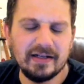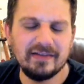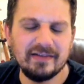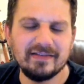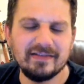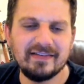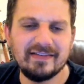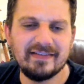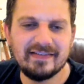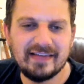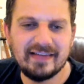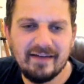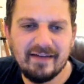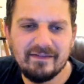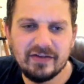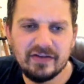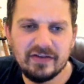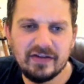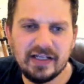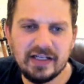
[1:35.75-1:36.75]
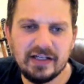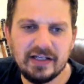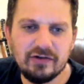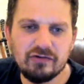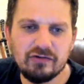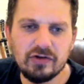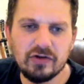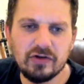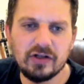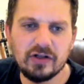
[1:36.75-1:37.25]
He's a
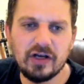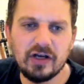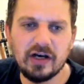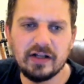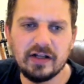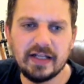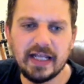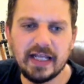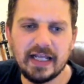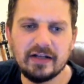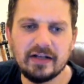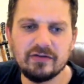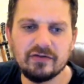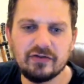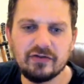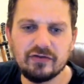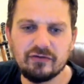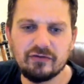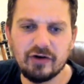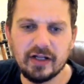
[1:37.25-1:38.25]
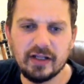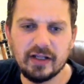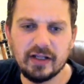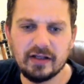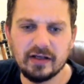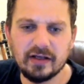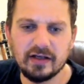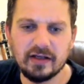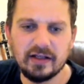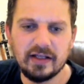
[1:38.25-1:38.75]
17-year-old Ghanaian
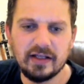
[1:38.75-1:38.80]
striker.